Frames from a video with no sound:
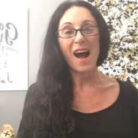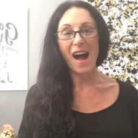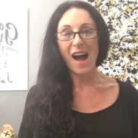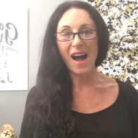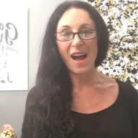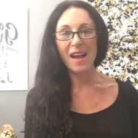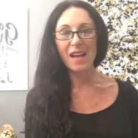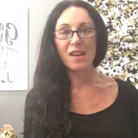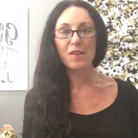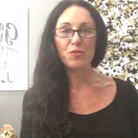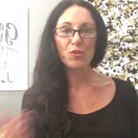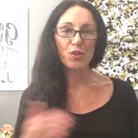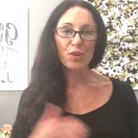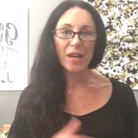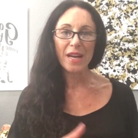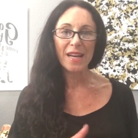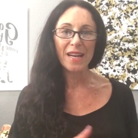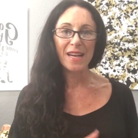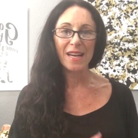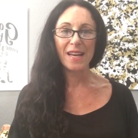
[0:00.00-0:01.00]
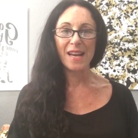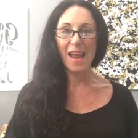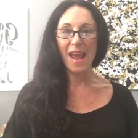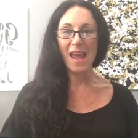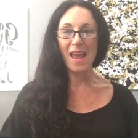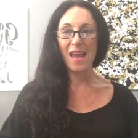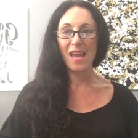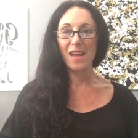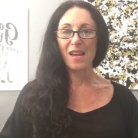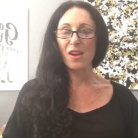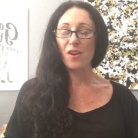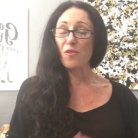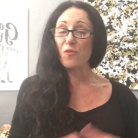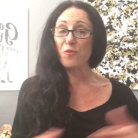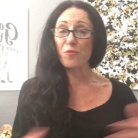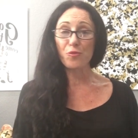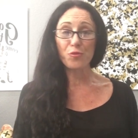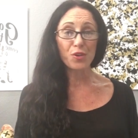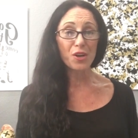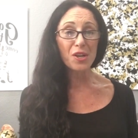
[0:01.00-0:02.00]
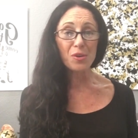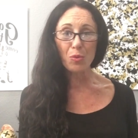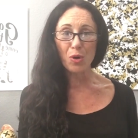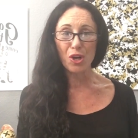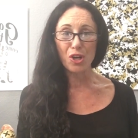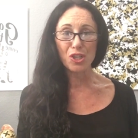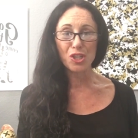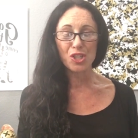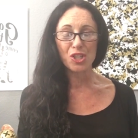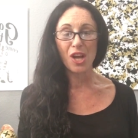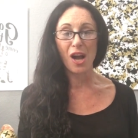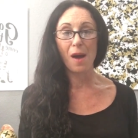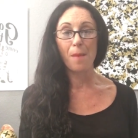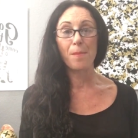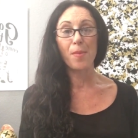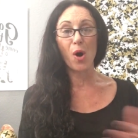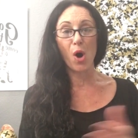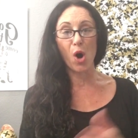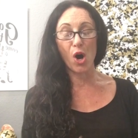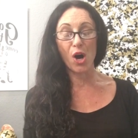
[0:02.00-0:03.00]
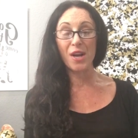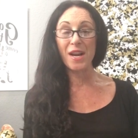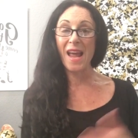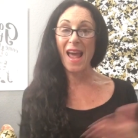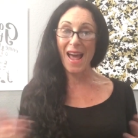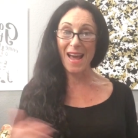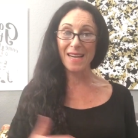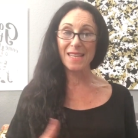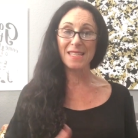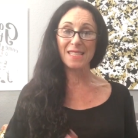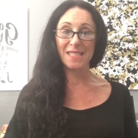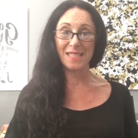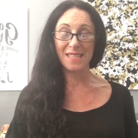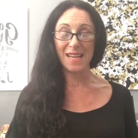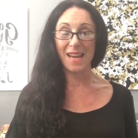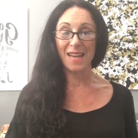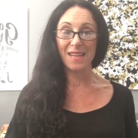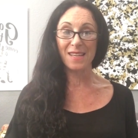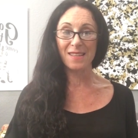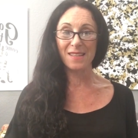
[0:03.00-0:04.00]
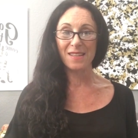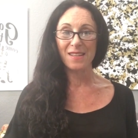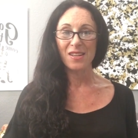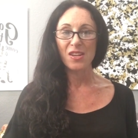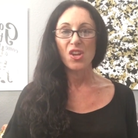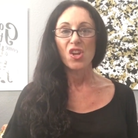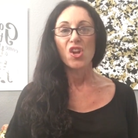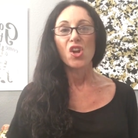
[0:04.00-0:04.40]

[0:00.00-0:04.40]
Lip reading: I have created a free workshop on X date